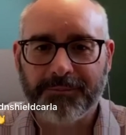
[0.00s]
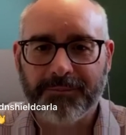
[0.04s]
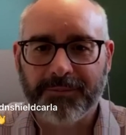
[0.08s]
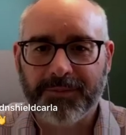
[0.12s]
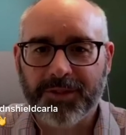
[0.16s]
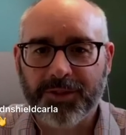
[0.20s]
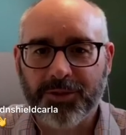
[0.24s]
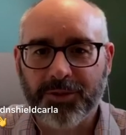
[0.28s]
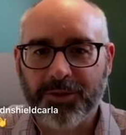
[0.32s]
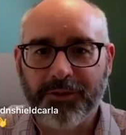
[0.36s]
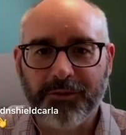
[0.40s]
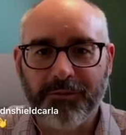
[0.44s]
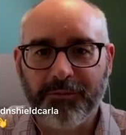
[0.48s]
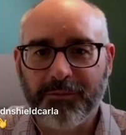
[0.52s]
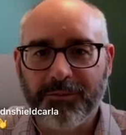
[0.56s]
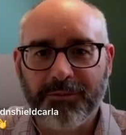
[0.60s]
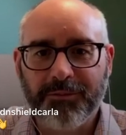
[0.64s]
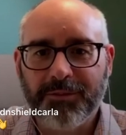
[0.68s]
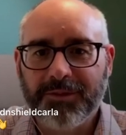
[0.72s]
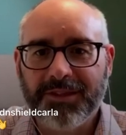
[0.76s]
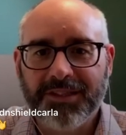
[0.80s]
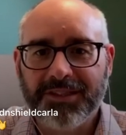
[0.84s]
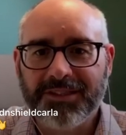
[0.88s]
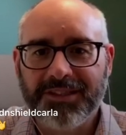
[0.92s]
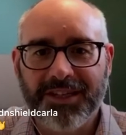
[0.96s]
sort of
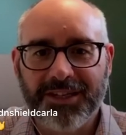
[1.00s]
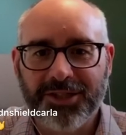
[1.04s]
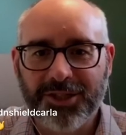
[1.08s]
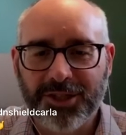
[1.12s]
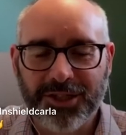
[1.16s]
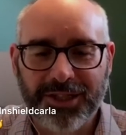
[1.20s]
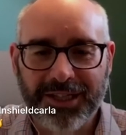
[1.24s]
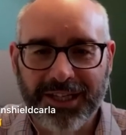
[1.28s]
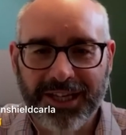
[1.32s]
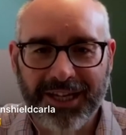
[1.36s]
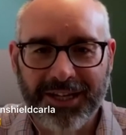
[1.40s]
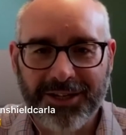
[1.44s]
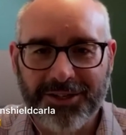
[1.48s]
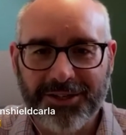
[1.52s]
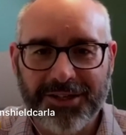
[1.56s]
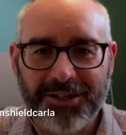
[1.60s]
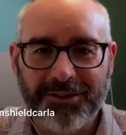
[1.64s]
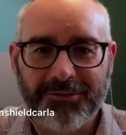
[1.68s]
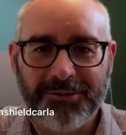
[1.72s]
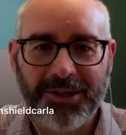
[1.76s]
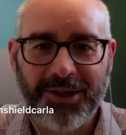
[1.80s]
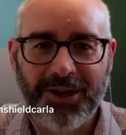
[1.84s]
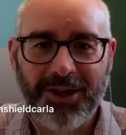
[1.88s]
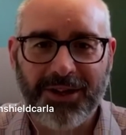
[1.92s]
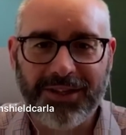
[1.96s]
the digital age that
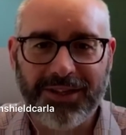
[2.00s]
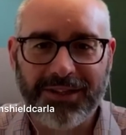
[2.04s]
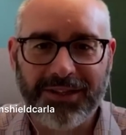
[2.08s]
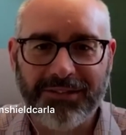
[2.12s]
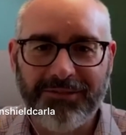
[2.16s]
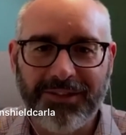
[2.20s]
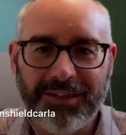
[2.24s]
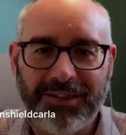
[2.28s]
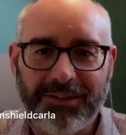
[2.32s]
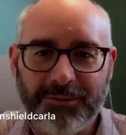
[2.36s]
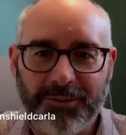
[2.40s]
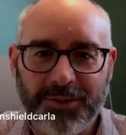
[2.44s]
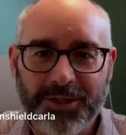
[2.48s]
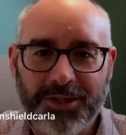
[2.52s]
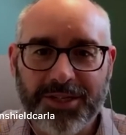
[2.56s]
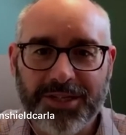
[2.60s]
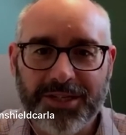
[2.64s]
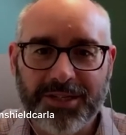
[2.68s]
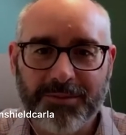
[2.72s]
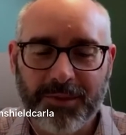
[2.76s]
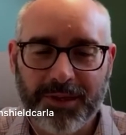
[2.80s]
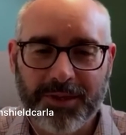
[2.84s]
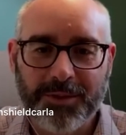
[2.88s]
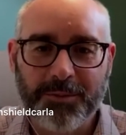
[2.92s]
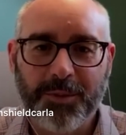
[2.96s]
we all live in which
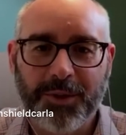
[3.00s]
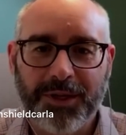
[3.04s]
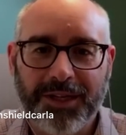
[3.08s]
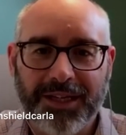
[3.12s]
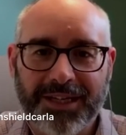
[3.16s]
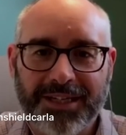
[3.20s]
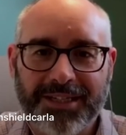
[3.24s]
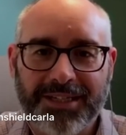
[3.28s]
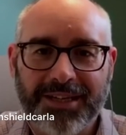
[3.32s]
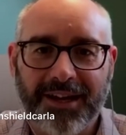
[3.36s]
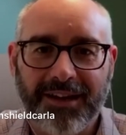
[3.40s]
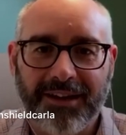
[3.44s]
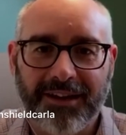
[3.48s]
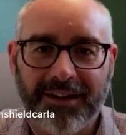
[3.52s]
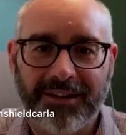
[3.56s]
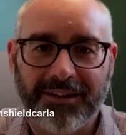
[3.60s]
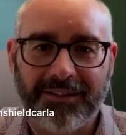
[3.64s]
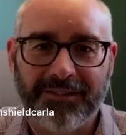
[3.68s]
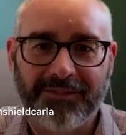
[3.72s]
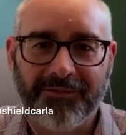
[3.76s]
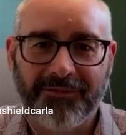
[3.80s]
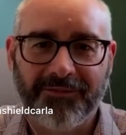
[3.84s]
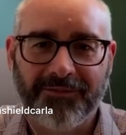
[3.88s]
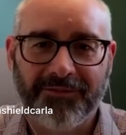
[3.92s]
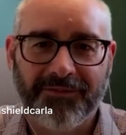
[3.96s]
is is pretty exciting
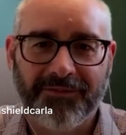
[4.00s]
